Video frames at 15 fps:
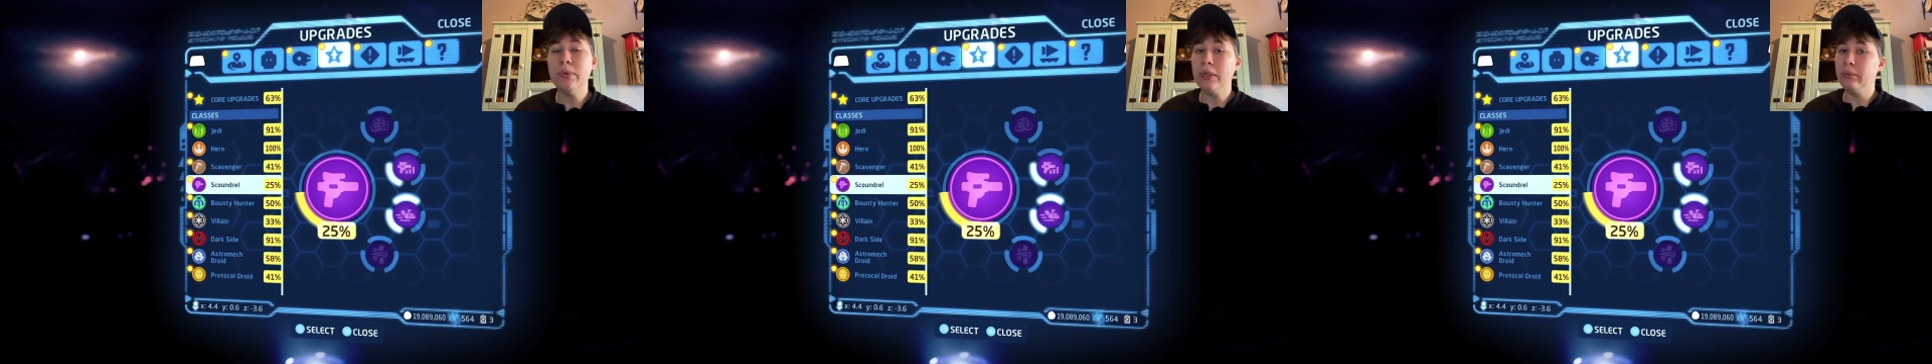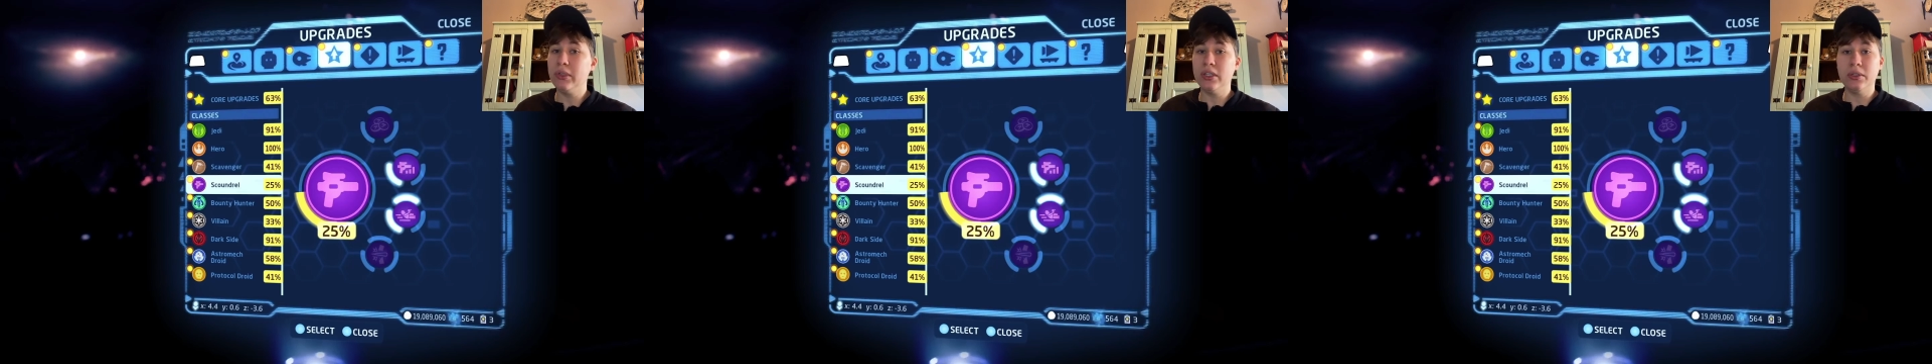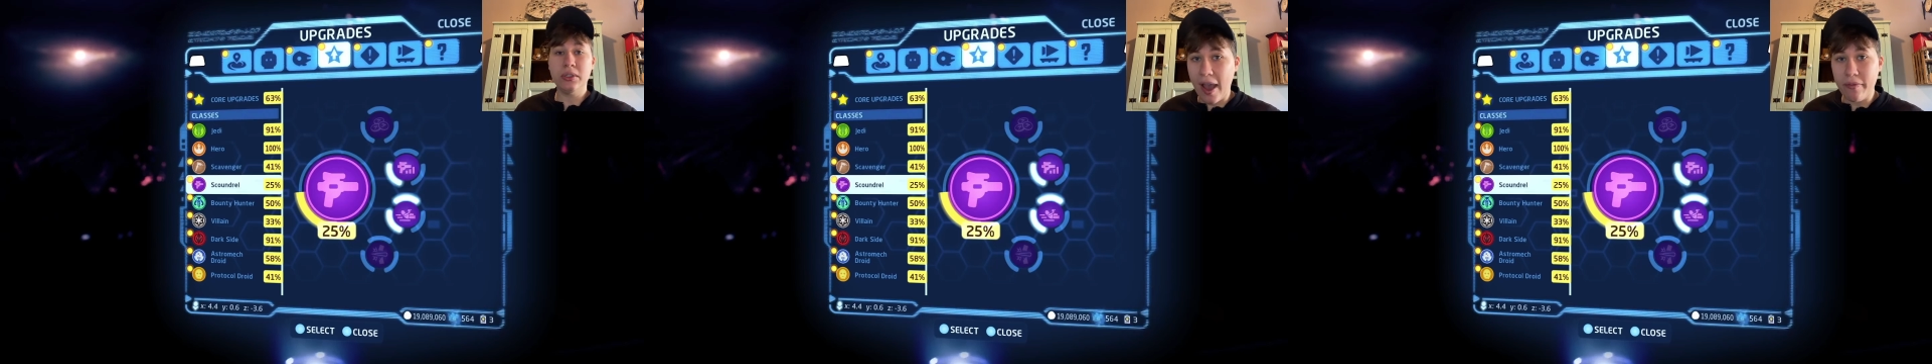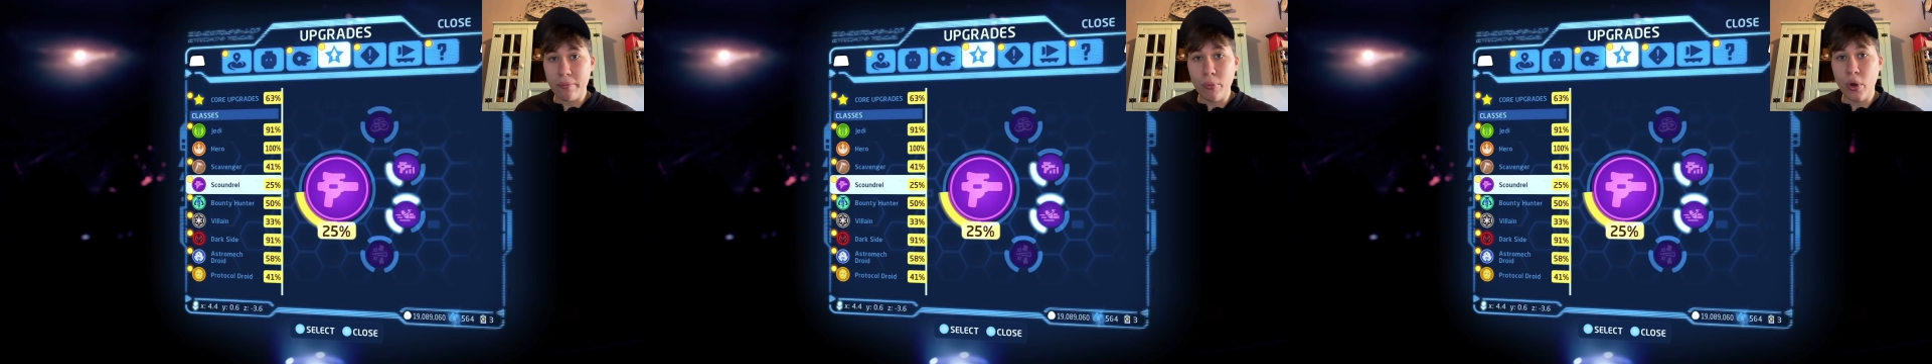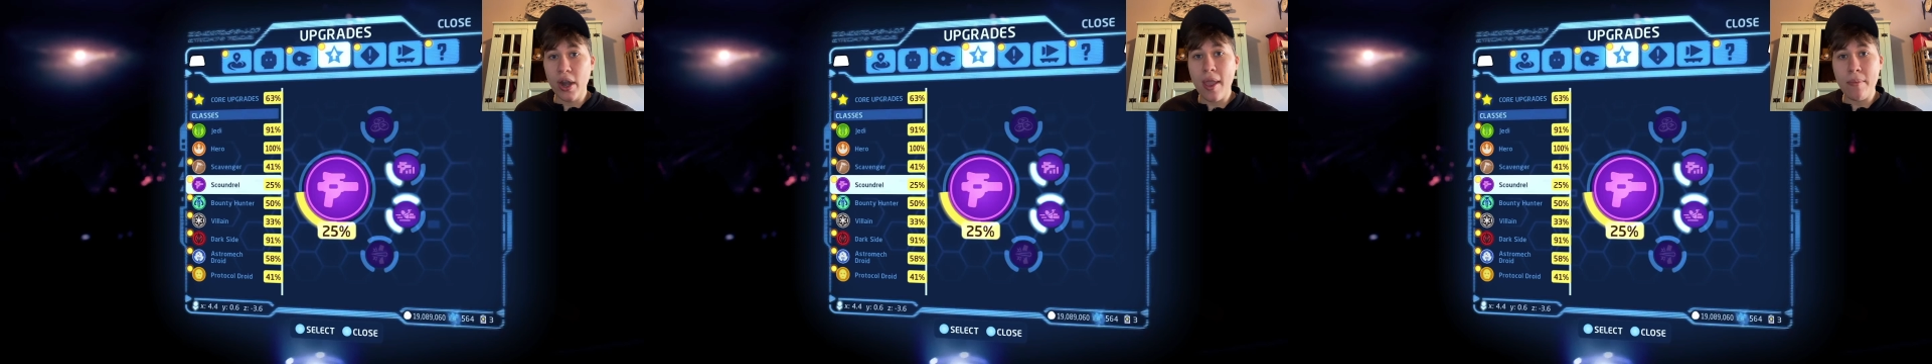we will have
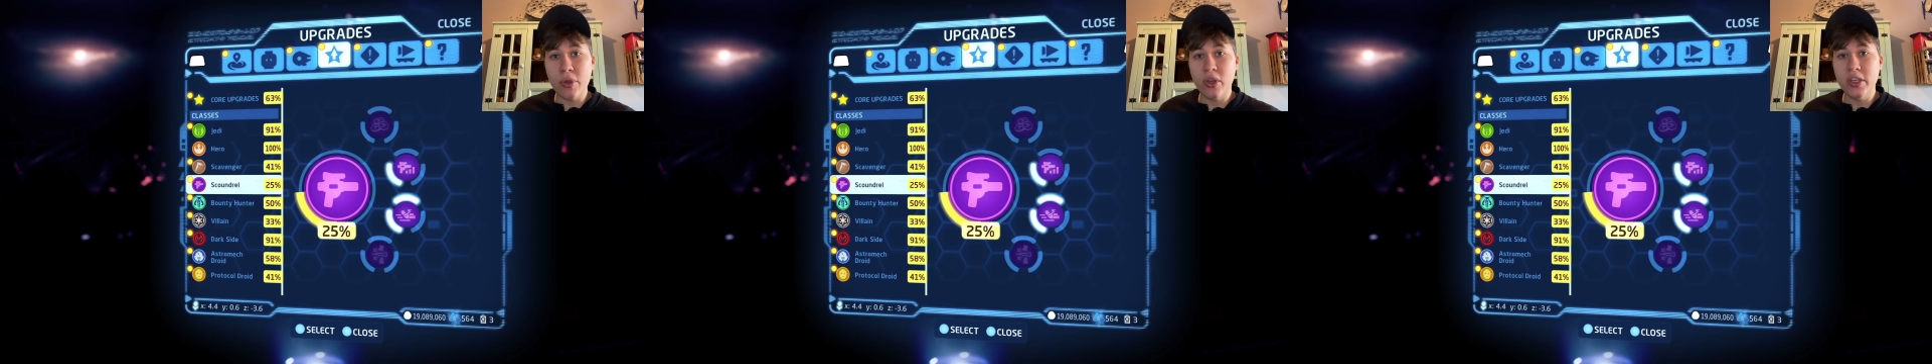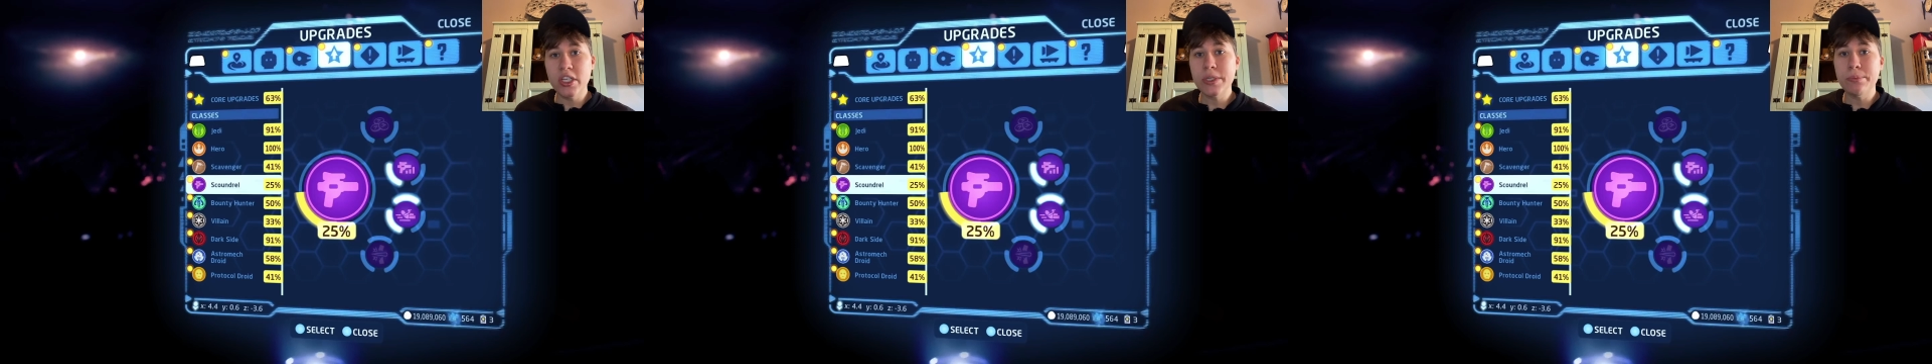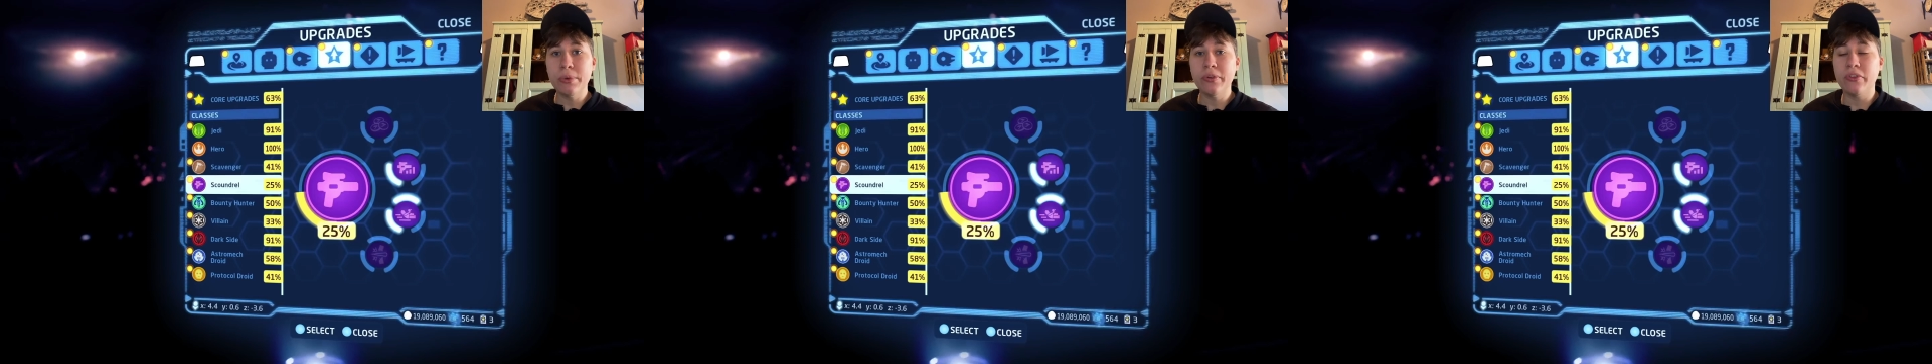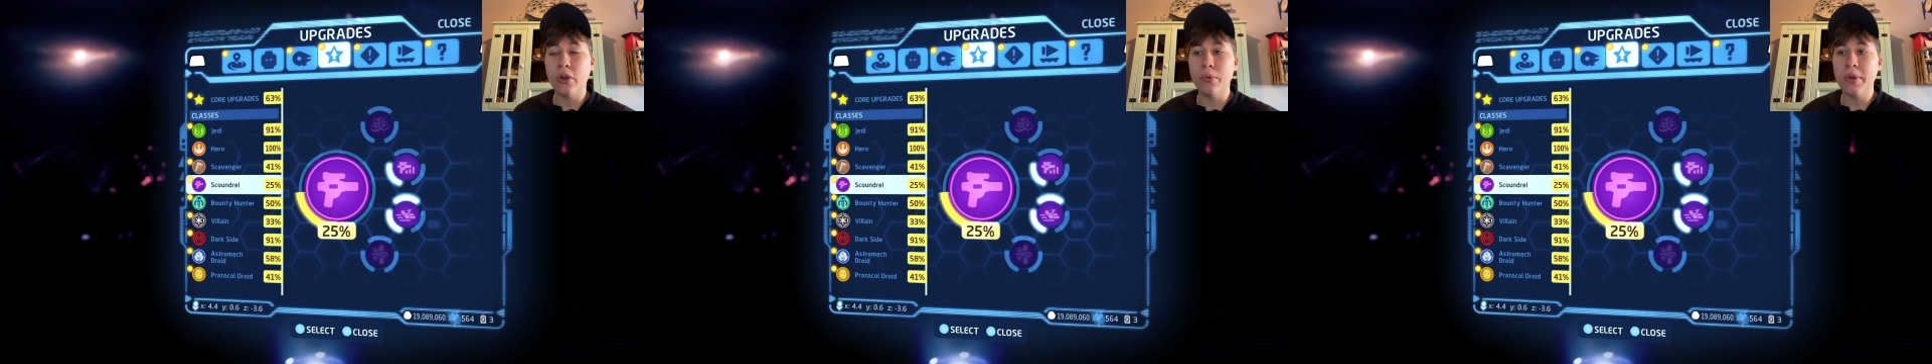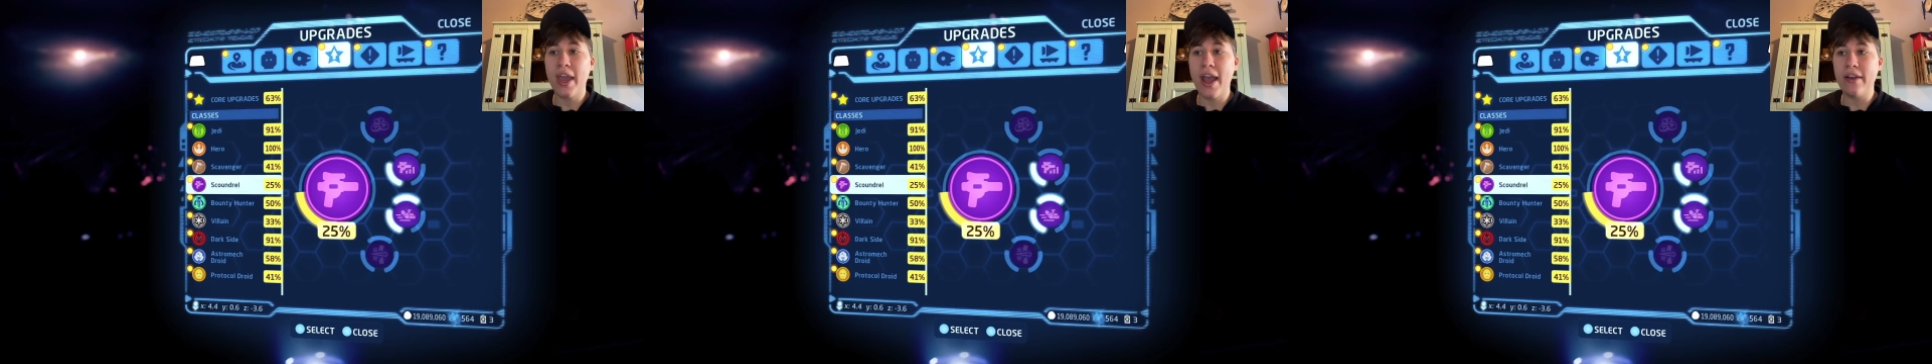more ammunition before
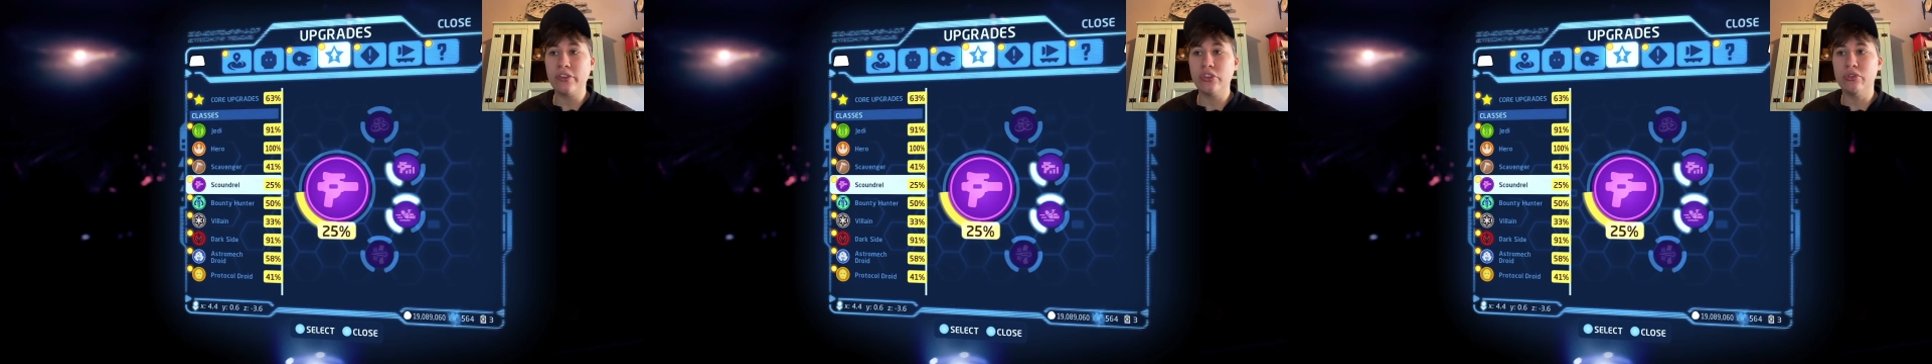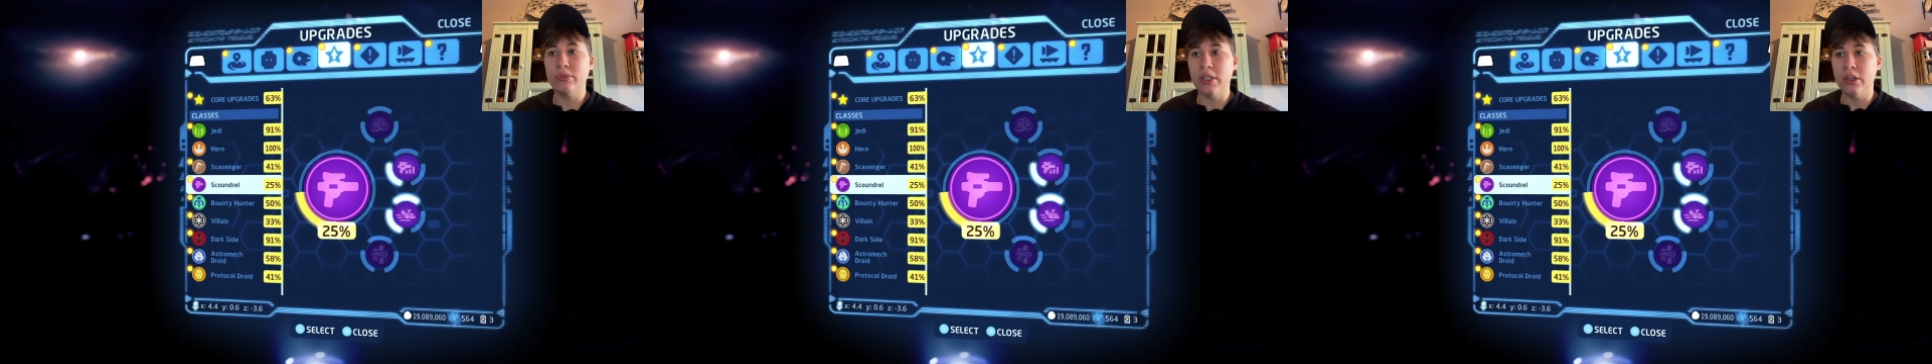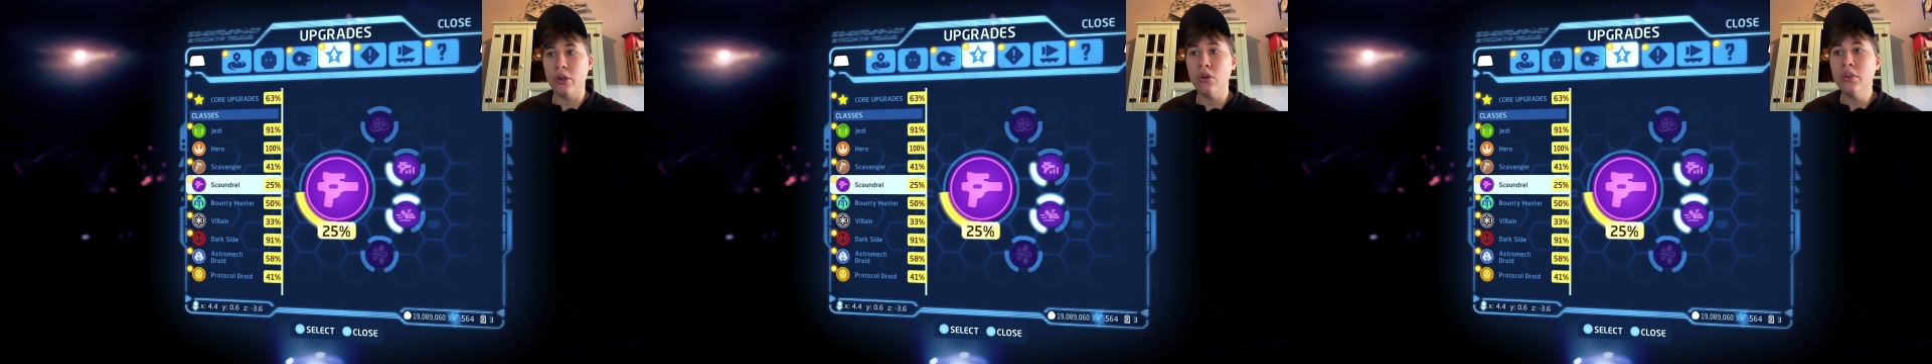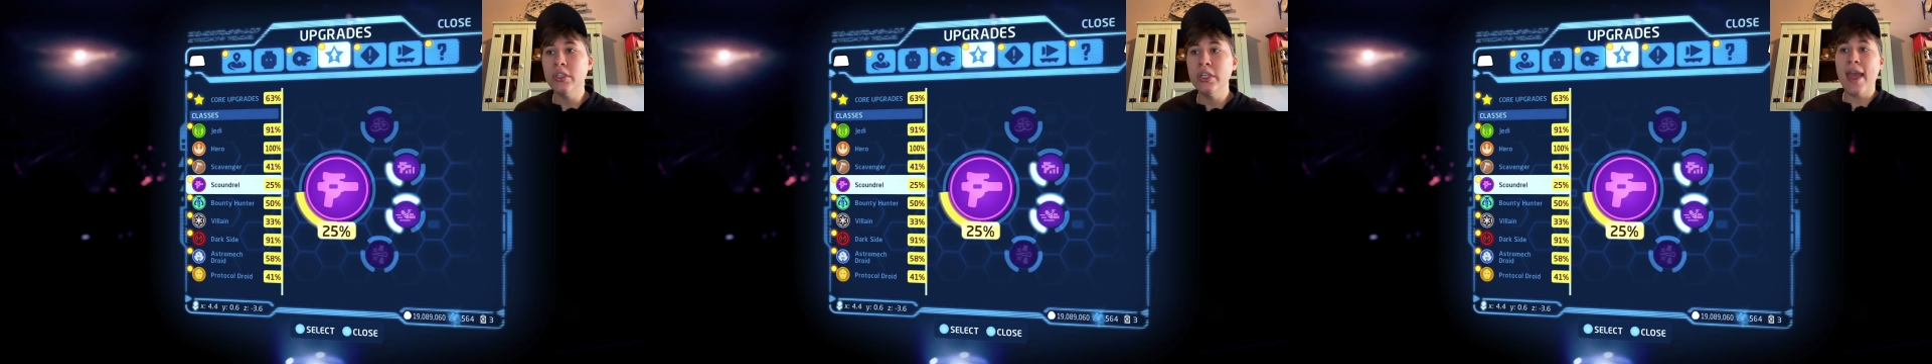we have to reload.